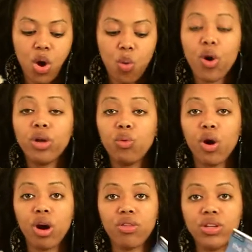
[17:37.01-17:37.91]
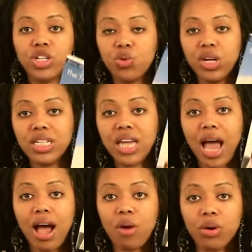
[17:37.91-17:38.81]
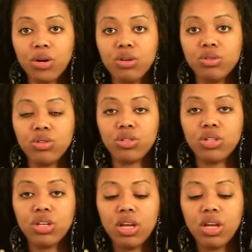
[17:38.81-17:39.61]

what were the Twin Towers.